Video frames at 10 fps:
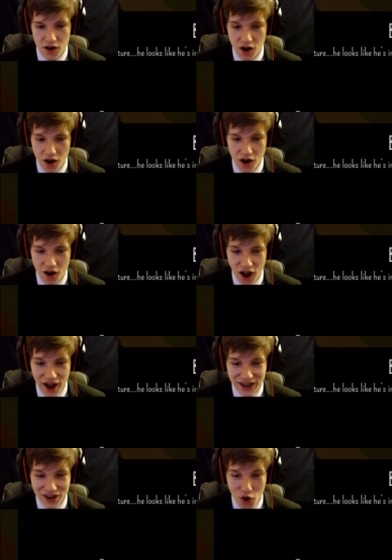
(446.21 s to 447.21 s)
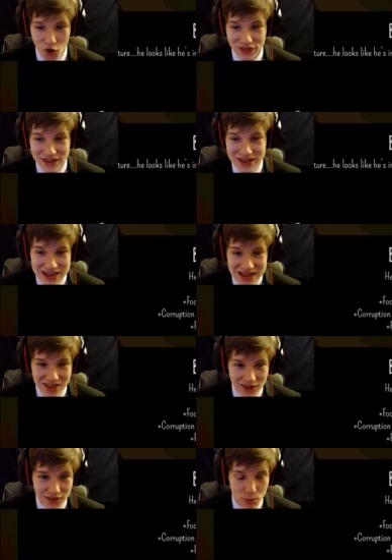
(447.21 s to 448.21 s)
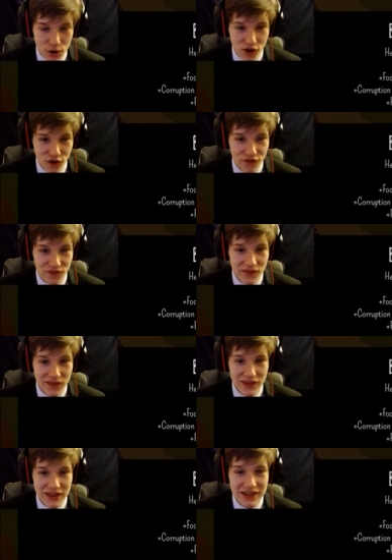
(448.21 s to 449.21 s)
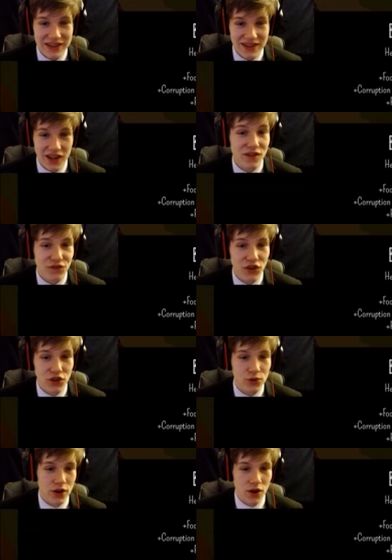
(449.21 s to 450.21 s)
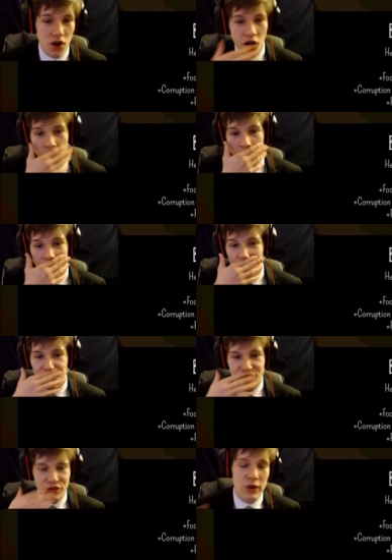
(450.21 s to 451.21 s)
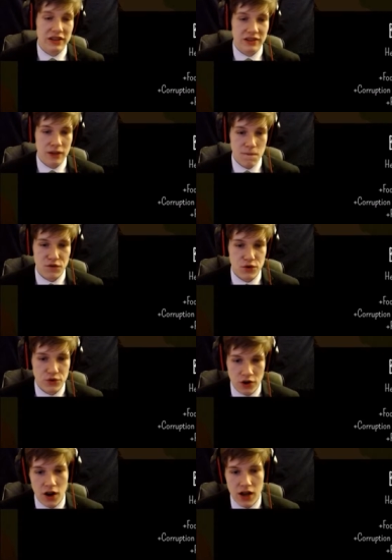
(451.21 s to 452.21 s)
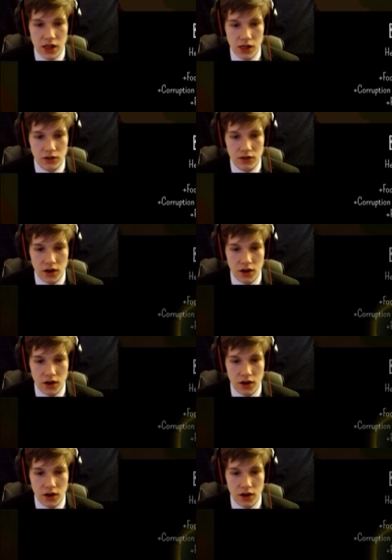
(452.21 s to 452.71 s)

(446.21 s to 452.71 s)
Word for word: Oh, I can only eat the Smurf. He doesn't fill you at all. You ate some food, your heart got a little